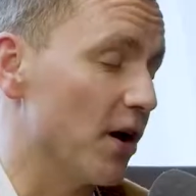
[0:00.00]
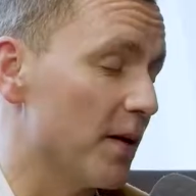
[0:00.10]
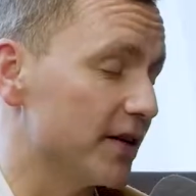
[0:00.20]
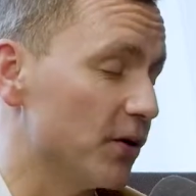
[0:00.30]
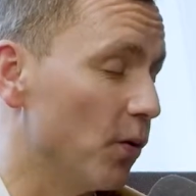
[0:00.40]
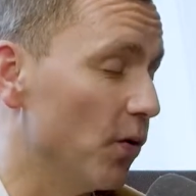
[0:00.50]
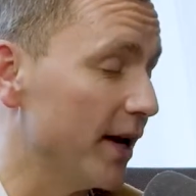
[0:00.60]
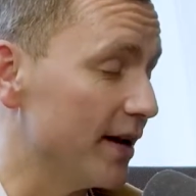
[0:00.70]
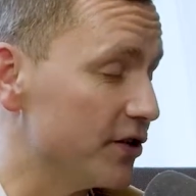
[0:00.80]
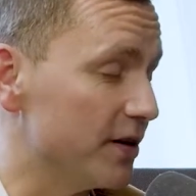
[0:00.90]
go back to the war
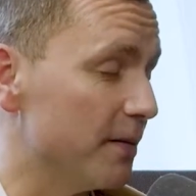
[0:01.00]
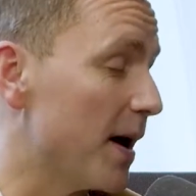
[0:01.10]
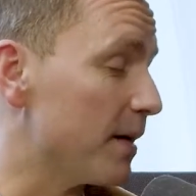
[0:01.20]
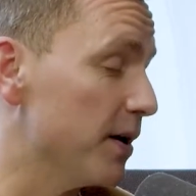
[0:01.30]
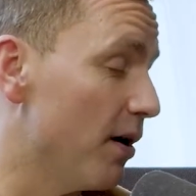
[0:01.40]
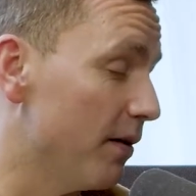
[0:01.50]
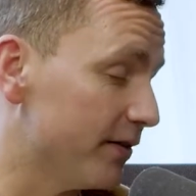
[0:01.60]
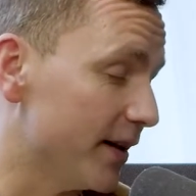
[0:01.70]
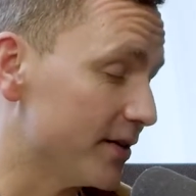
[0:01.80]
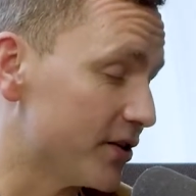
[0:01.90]
analogy, the McNamara
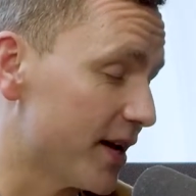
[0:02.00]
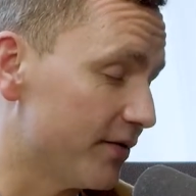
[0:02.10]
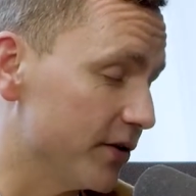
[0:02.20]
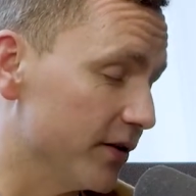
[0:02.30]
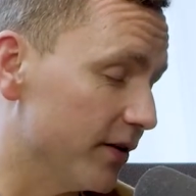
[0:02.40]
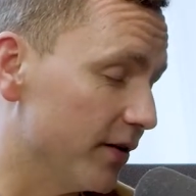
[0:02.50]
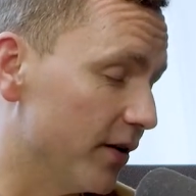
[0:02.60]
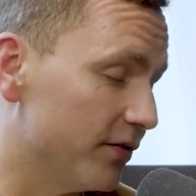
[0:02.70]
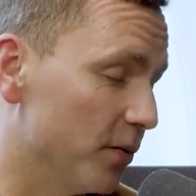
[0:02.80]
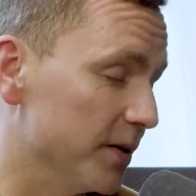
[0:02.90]
fallacy after
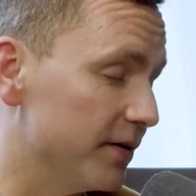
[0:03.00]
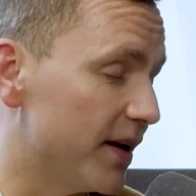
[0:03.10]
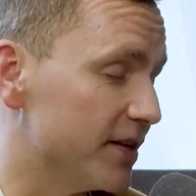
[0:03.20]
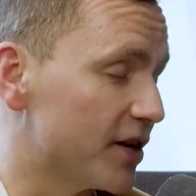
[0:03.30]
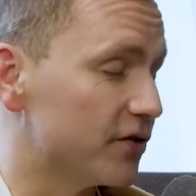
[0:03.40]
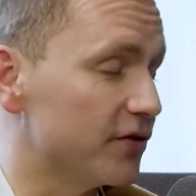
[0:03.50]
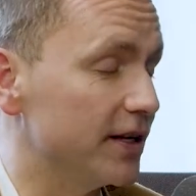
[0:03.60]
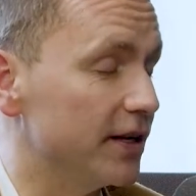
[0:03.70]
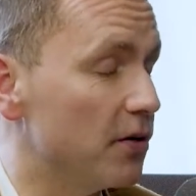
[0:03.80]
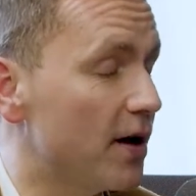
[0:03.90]
a former defense secretary
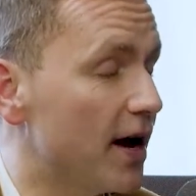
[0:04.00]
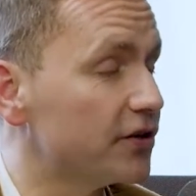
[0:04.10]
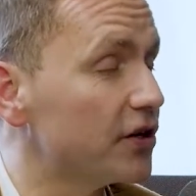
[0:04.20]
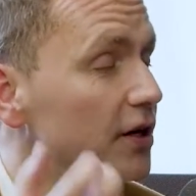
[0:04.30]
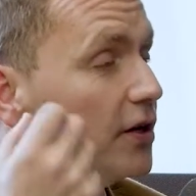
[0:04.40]
in the US.